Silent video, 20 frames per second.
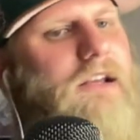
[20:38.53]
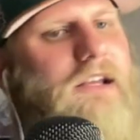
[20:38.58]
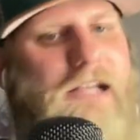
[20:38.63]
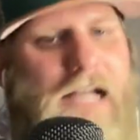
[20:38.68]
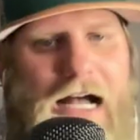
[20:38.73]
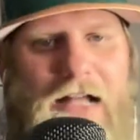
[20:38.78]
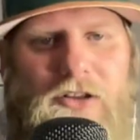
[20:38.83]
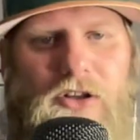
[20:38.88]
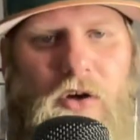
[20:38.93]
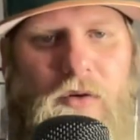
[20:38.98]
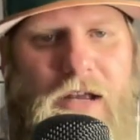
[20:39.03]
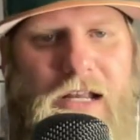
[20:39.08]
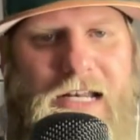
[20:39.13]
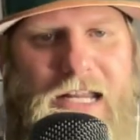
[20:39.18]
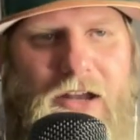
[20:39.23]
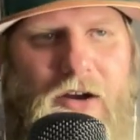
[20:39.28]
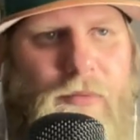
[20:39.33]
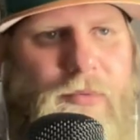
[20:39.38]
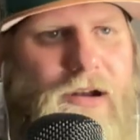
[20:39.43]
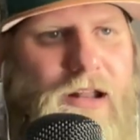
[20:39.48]
Got Logan
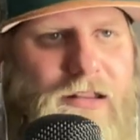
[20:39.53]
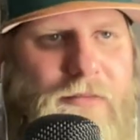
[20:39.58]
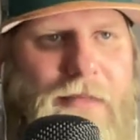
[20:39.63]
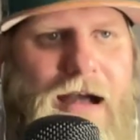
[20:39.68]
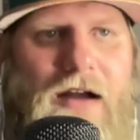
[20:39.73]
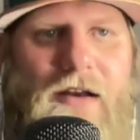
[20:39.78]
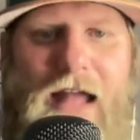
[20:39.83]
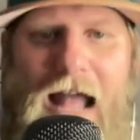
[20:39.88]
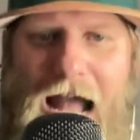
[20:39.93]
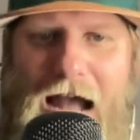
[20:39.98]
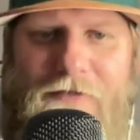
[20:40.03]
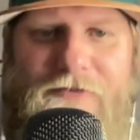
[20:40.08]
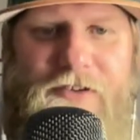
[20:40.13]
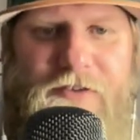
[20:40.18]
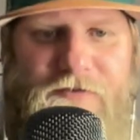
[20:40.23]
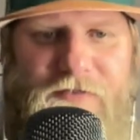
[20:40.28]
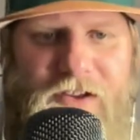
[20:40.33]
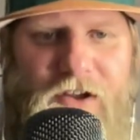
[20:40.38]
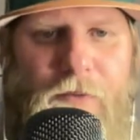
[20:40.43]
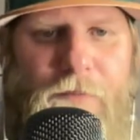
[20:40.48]
Gilbert on the mound. Have to
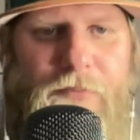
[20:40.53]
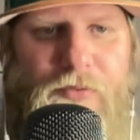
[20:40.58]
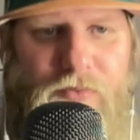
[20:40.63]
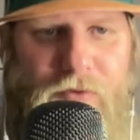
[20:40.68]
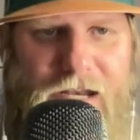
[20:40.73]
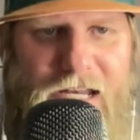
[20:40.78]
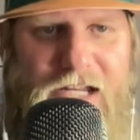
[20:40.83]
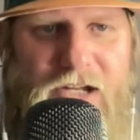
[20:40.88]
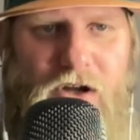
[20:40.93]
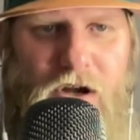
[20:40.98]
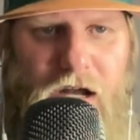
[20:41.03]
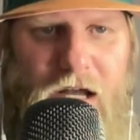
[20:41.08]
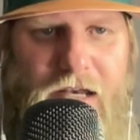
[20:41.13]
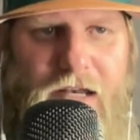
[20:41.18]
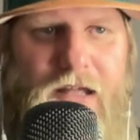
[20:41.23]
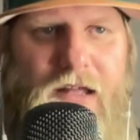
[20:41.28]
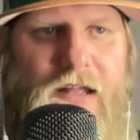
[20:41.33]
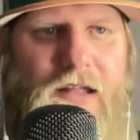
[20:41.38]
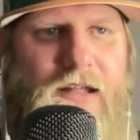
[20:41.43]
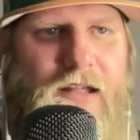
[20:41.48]
feel pretty good.